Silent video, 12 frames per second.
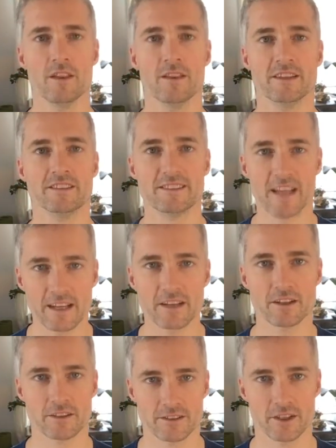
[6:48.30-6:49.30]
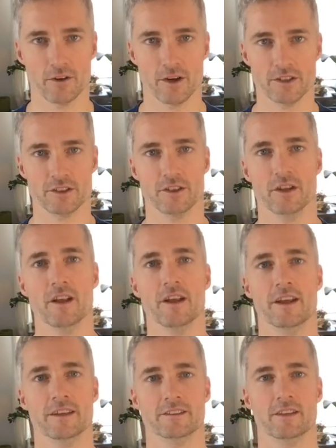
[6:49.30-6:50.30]
The second consideration
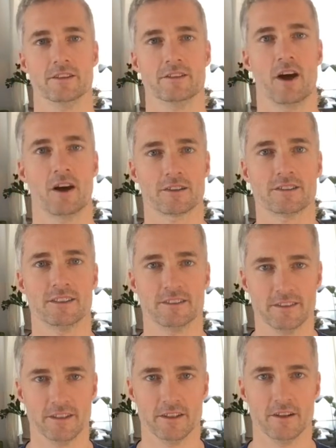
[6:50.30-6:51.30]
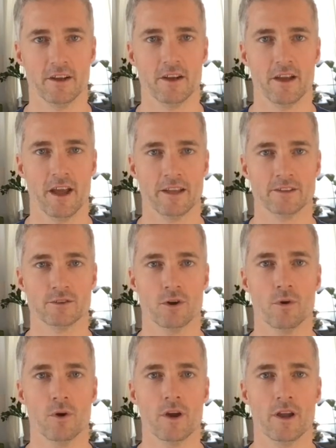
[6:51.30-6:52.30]
is the toxicity. And
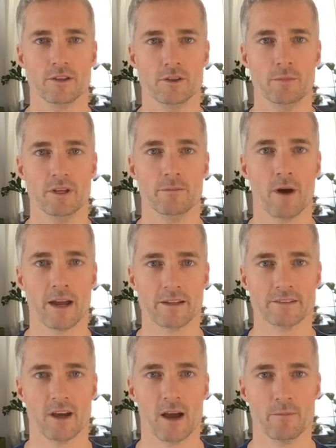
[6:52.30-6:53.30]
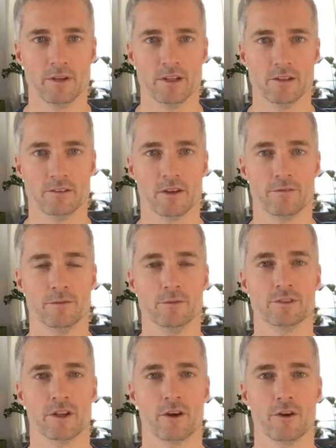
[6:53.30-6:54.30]
so to be by design, we need
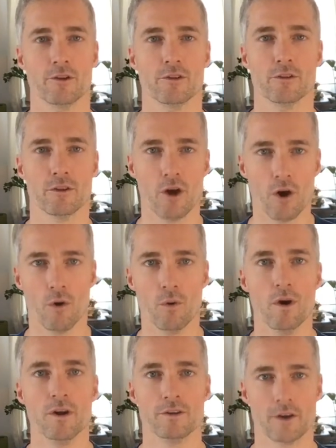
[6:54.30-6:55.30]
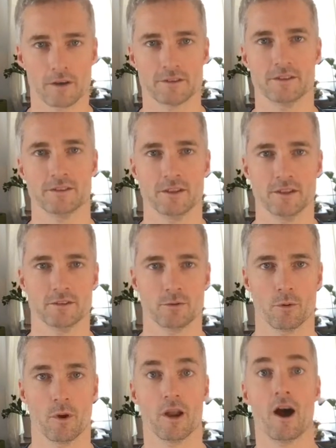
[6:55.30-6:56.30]
foods that are low toxicity. So
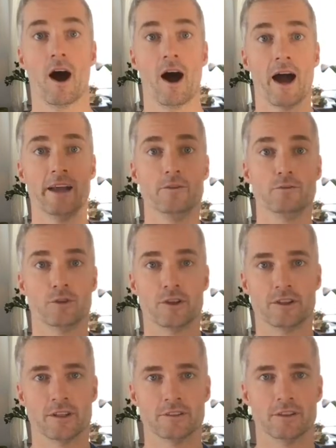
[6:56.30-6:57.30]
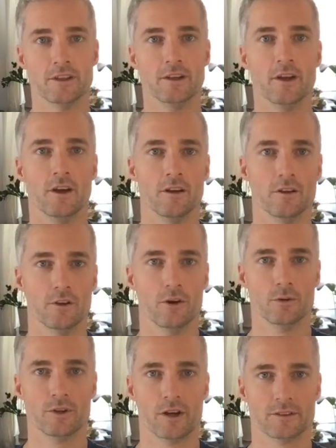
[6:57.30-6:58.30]
we want high nutrient density,
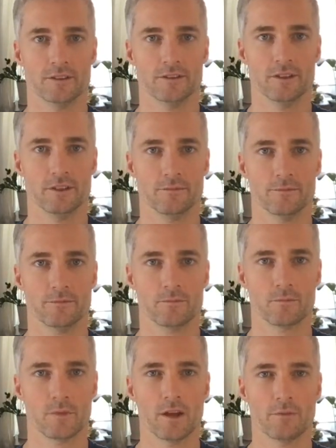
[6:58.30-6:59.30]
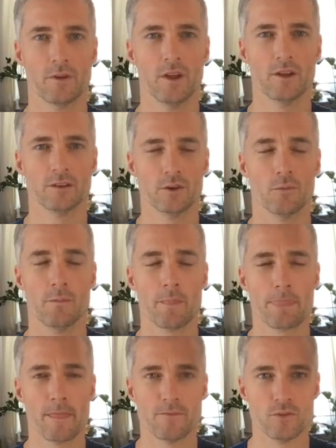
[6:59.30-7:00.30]
low toxicity. Okay? So
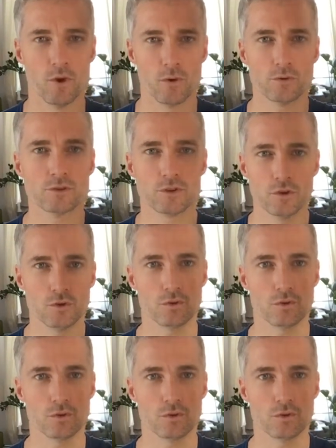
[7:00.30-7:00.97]
those two